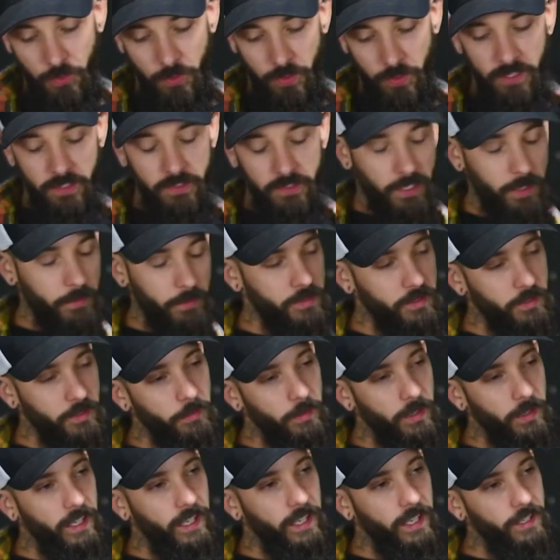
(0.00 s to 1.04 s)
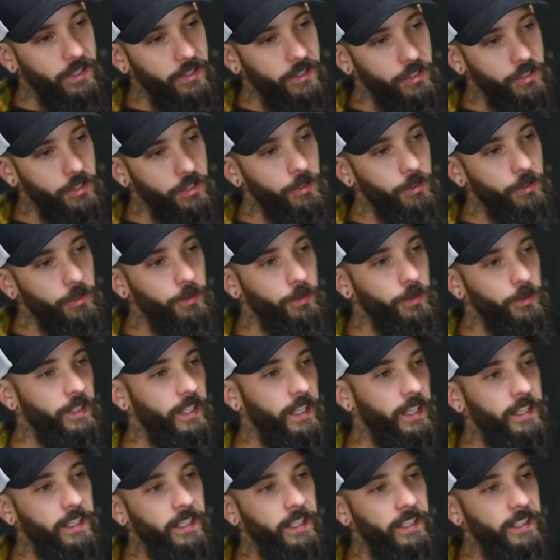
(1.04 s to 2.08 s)
So anytime somebody had a show
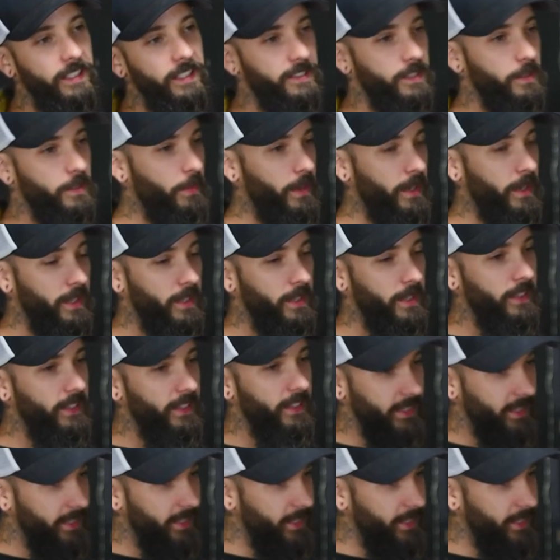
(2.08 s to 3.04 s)
and they needed somebody,